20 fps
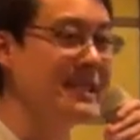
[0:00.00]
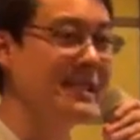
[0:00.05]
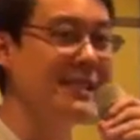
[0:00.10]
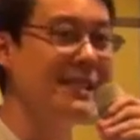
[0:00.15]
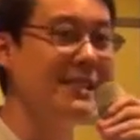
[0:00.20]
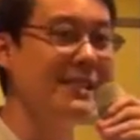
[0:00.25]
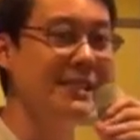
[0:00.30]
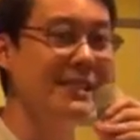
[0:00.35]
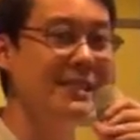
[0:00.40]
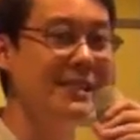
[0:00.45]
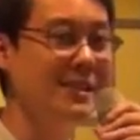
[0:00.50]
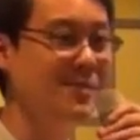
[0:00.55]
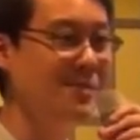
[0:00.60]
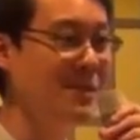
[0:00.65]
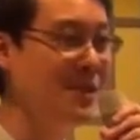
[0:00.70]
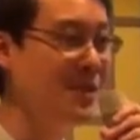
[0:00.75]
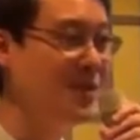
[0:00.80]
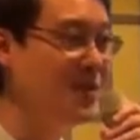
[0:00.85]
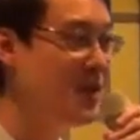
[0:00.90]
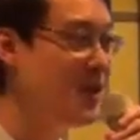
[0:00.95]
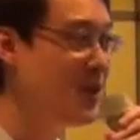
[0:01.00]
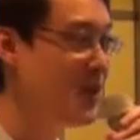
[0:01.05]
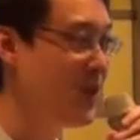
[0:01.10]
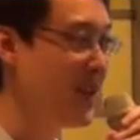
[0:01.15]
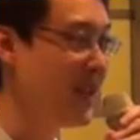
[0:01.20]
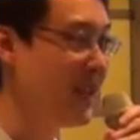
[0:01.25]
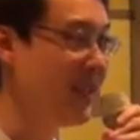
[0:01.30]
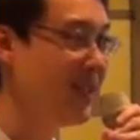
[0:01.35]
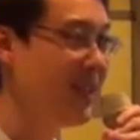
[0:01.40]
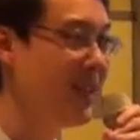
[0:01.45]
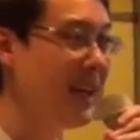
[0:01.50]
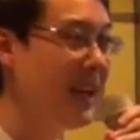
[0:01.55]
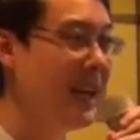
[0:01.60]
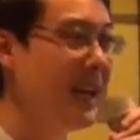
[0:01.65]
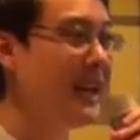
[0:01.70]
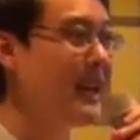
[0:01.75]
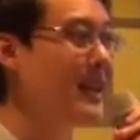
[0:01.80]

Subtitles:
in its military strength